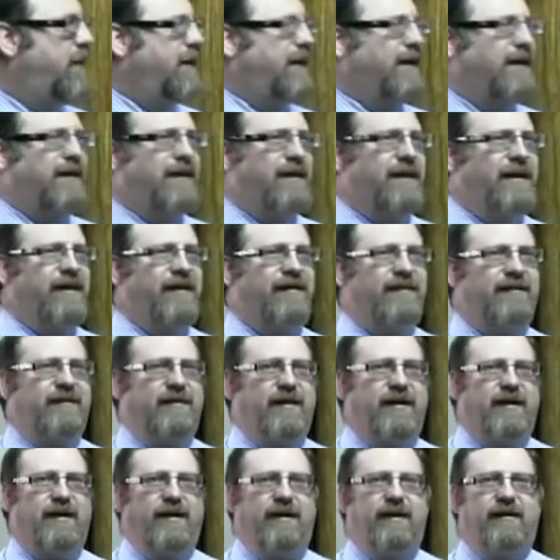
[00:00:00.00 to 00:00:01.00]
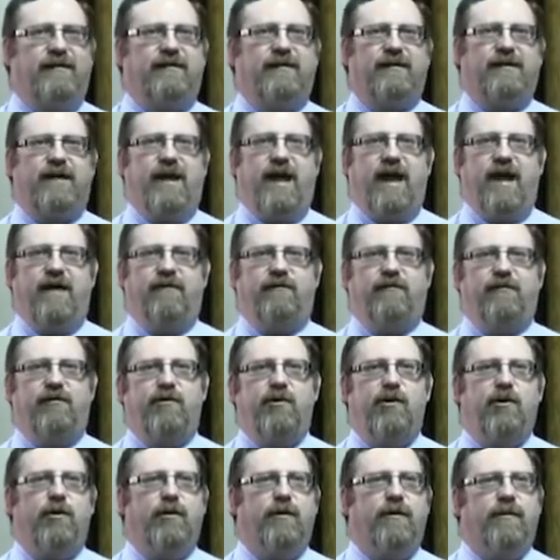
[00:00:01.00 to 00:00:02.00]
But at least there is an
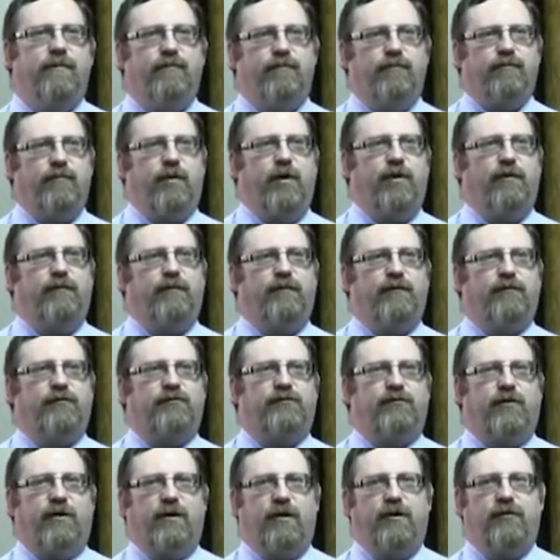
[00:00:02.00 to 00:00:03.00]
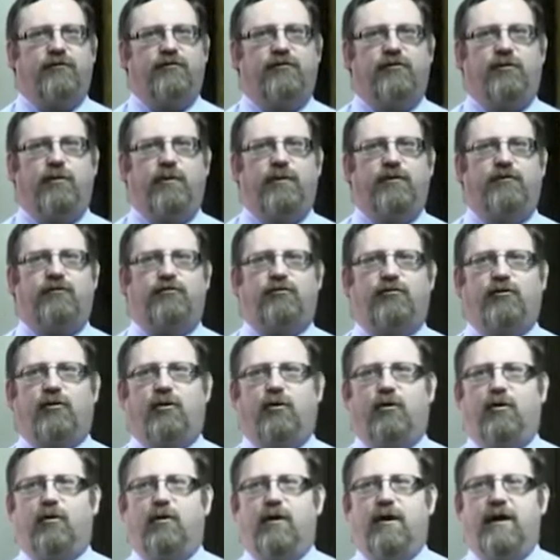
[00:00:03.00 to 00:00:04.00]
avenue both for SARS to
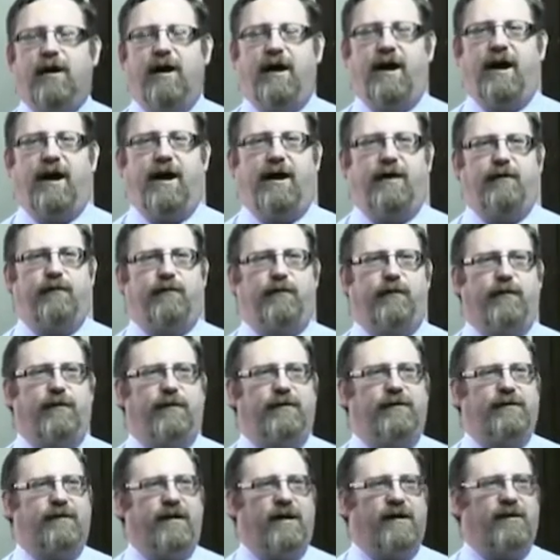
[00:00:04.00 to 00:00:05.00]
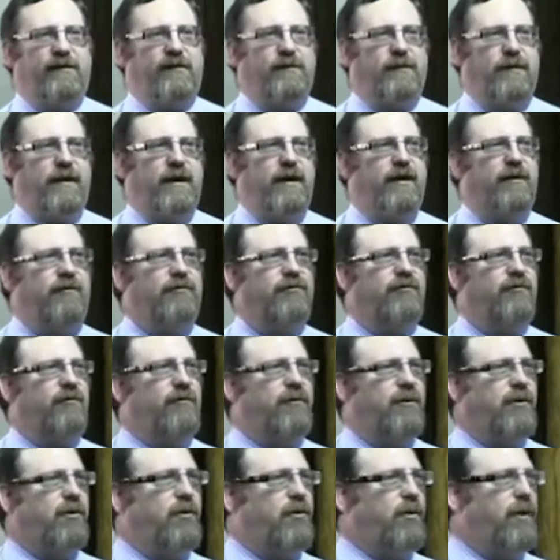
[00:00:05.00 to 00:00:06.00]
withdraw and for the taxpayer to
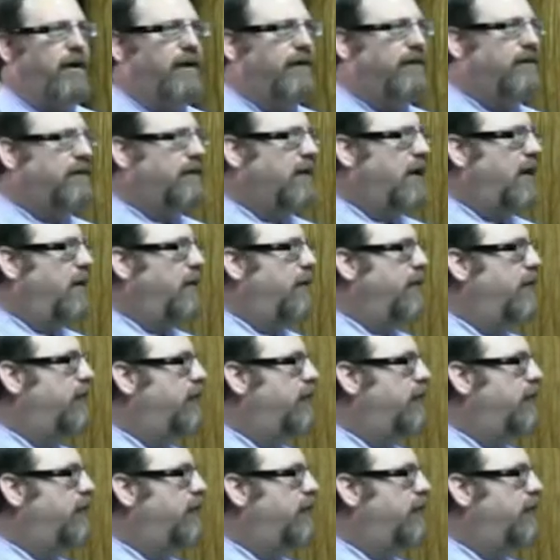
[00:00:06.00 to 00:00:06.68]
request a